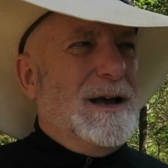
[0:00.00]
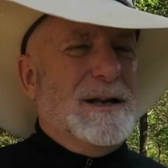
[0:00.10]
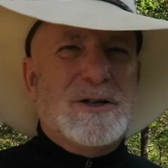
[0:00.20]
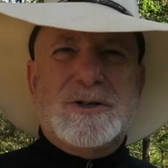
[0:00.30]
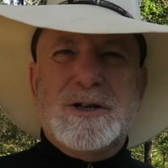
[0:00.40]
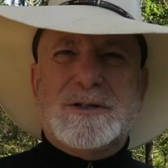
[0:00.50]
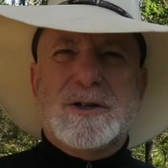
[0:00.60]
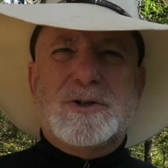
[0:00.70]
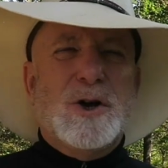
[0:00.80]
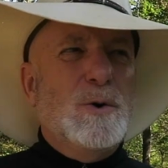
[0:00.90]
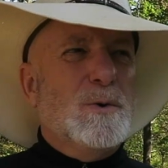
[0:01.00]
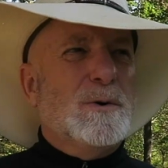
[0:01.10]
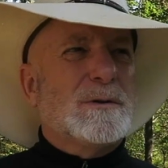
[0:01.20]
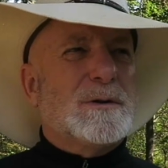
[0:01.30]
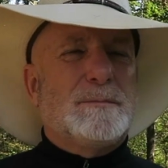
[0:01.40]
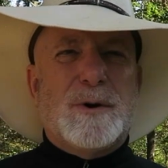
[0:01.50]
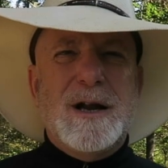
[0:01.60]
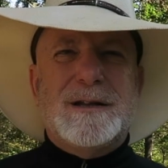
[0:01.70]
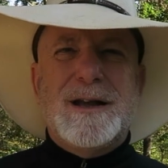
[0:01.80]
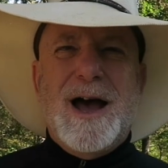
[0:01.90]
and it's just a tool to
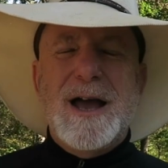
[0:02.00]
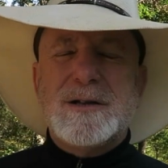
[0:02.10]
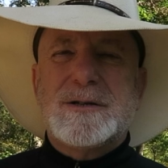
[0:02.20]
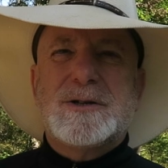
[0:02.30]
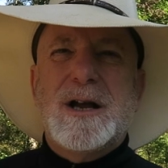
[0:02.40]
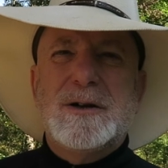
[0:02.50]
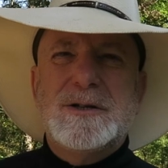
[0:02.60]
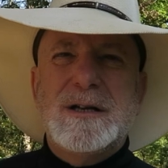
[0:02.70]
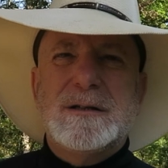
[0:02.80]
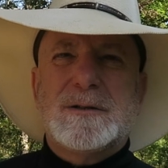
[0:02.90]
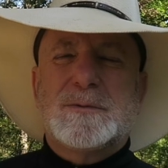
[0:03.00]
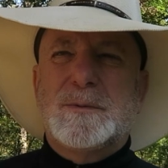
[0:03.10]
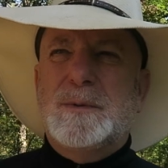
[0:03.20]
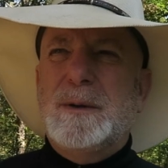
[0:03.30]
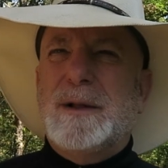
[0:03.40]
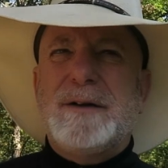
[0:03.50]
break the ice to share Jesus with people.